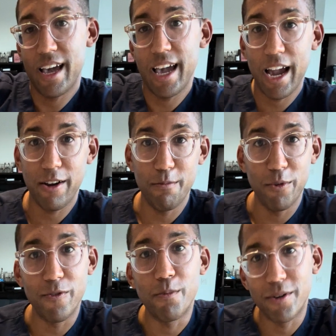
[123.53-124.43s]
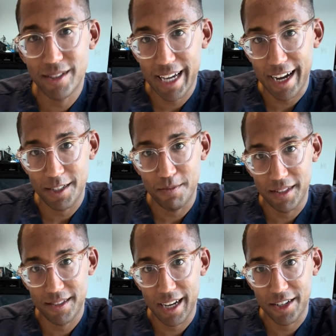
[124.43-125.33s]
a removable
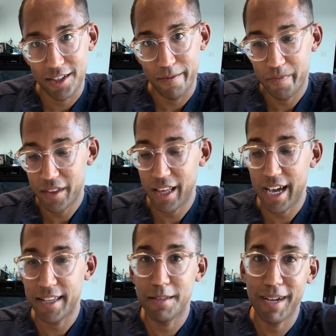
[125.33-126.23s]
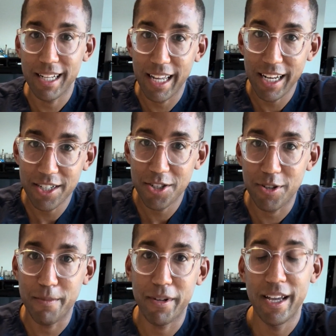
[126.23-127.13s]
attachment section that has a magnetic
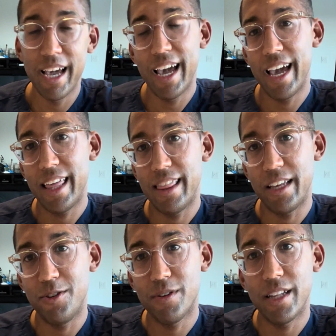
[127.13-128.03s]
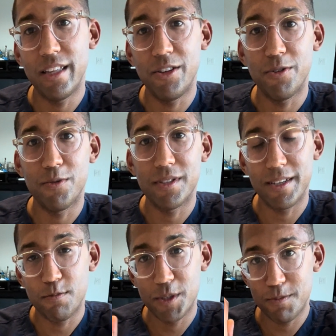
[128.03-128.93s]
strip that you can use
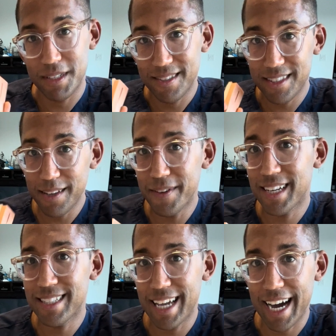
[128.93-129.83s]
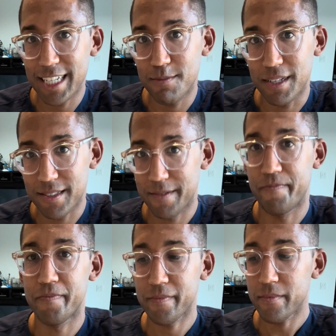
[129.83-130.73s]
specific attachments
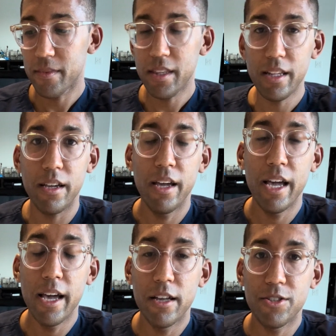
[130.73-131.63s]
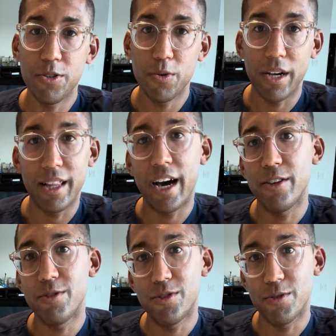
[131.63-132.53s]
to allow
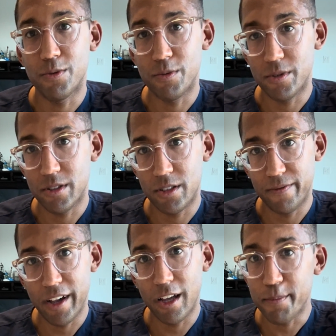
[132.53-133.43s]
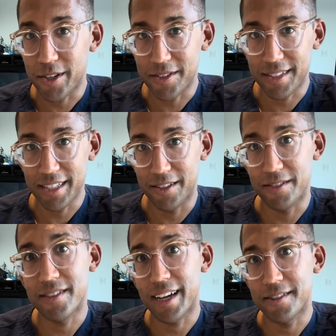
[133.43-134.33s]
you to develop your
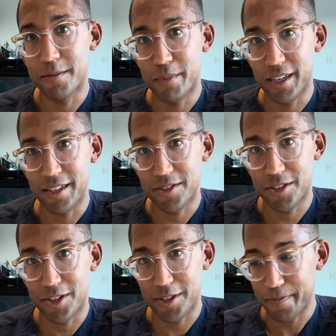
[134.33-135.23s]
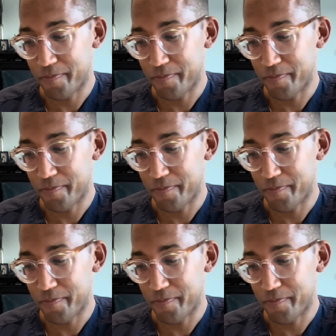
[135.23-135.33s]
skills as a budding surgeon.